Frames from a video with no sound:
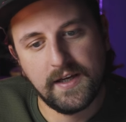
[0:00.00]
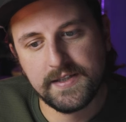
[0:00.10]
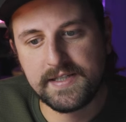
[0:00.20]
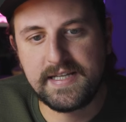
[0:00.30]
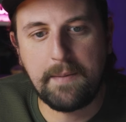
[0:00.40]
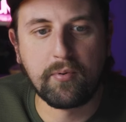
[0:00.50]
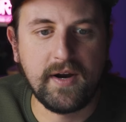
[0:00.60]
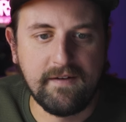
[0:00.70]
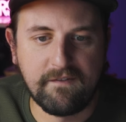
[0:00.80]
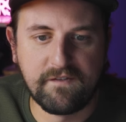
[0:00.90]

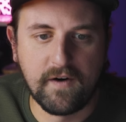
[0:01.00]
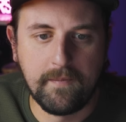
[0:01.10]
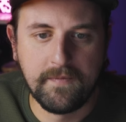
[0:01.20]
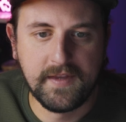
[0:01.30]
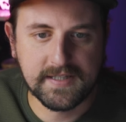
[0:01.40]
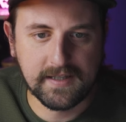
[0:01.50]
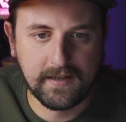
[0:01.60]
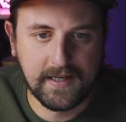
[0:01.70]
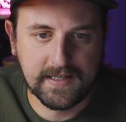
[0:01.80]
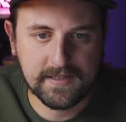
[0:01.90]
separate from this
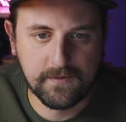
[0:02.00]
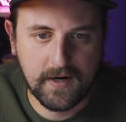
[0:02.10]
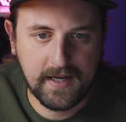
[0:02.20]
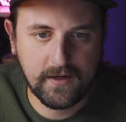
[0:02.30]
list, right?